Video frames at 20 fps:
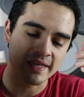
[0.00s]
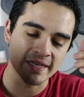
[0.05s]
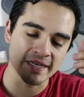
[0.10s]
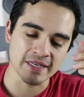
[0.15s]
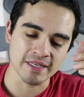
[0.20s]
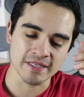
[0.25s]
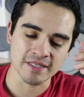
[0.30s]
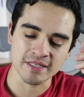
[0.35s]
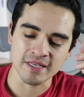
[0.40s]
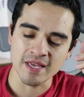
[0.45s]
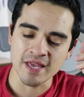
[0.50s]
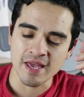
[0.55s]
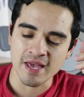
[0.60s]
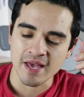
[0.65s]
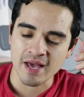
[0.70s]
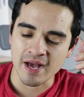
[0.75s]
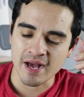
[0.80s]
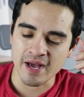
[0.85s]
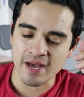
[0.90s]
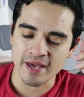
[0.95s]
is
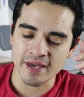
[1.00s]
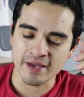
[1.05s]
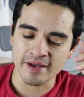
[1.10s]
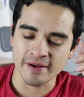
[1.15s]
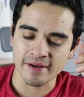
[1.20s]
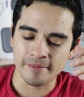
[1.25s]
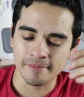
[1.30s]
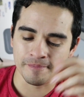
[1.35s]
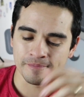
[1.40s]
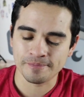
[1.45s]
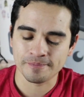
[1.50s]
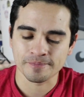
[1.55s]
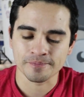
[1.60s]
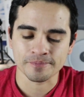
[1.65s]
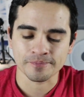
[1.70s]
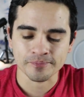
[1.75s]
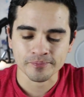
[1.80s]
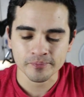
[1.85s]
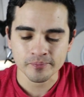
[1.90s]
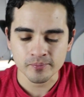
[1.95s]

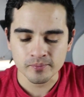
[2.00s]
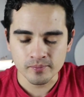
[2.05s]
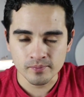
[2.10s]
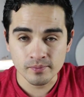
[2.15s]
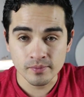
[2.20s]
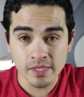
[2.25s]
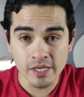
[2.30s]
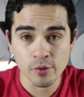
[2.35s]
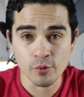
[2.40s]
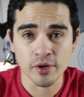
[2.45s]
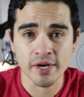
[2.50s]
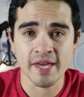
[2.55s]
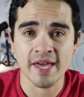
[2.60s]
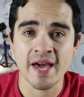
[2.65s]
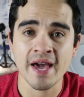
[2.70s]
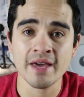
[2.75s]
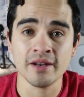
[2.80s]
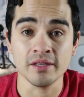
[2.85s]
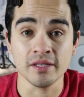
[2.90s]
when I had